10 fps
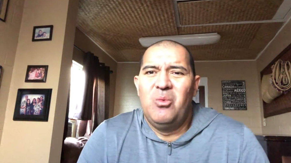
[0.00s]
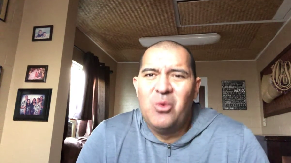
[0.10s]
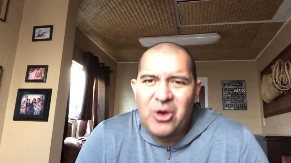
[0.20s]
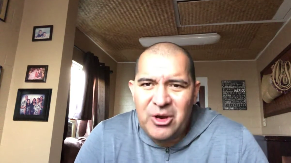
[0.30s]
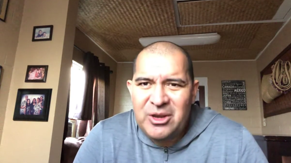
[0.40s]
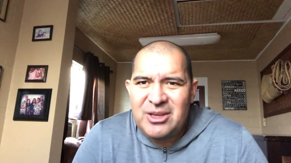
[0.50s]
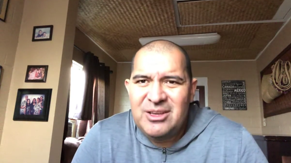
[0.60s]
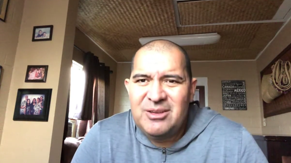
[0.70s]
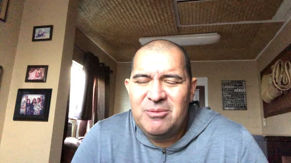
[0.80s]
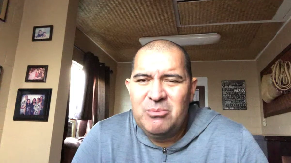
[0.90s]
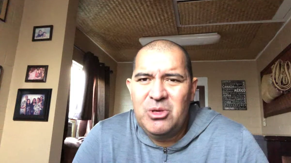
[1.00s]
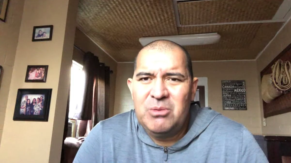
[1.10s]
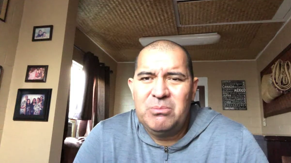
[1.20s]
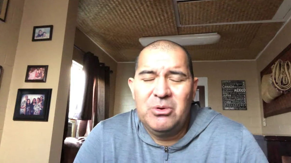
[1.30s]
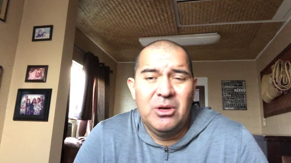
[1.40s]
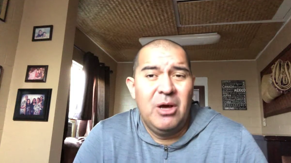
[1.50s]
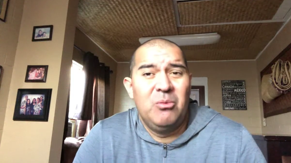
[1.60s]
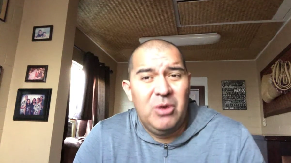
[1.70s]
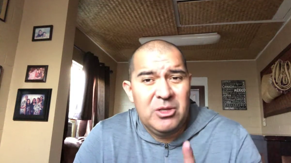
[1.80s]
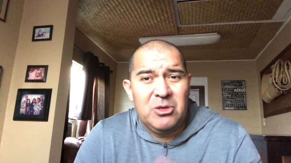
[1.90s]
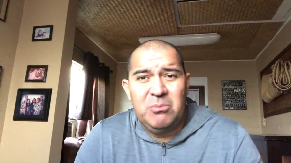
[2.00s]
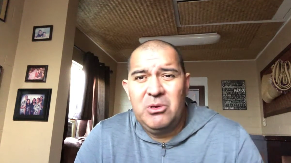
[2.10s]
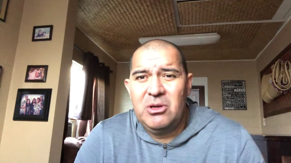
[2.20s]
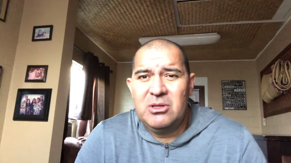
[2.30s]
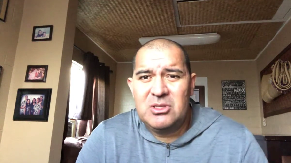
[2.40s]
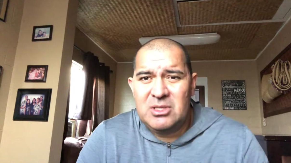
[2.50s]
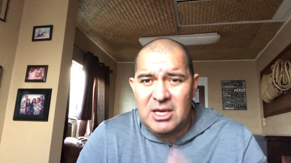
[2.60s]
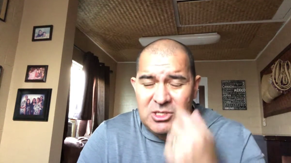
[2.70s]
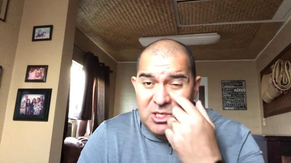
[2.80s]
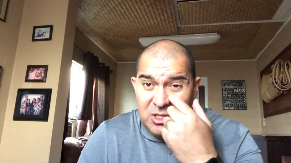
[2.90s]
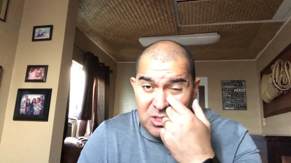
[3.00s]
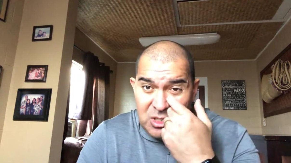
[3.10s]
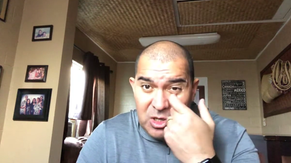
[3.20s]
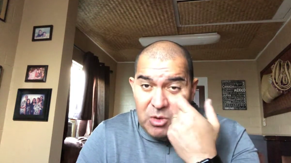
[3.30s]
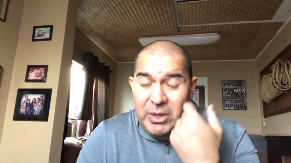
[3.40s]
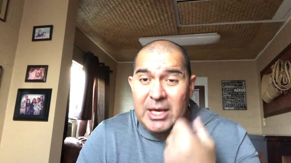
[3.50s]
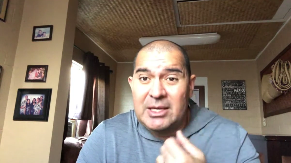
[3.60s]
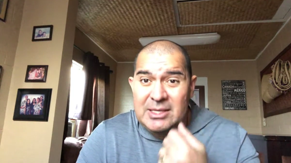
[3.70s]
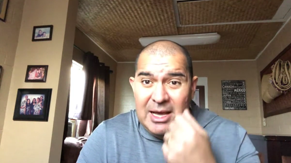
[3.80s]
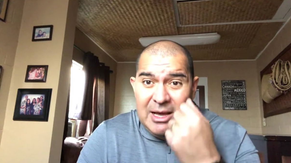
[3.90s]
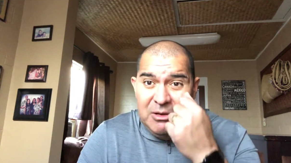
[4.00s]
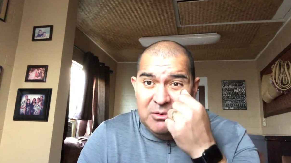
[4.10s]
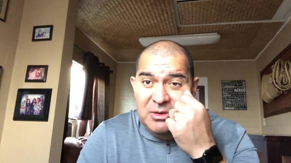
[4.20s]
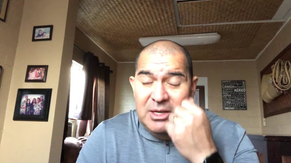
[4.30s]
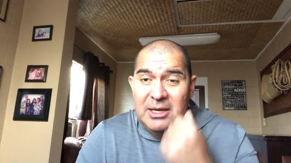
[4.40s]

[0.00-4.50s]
work being put on one computer, it's actually slowing it down.